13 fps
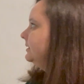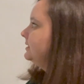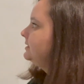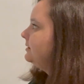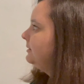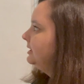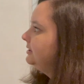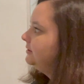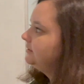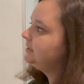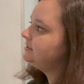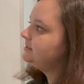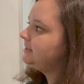So I know
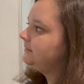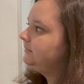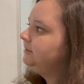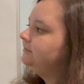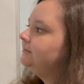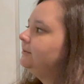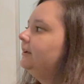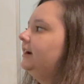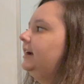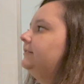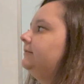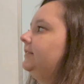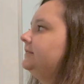that 74
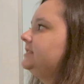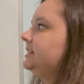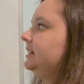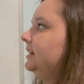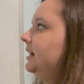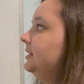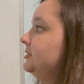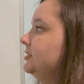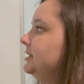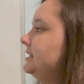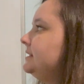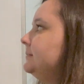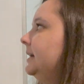and 15
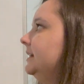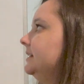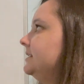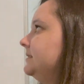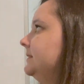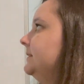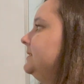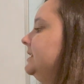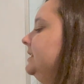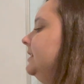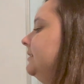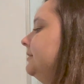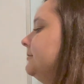hundredths minus
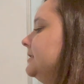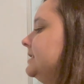15 and 3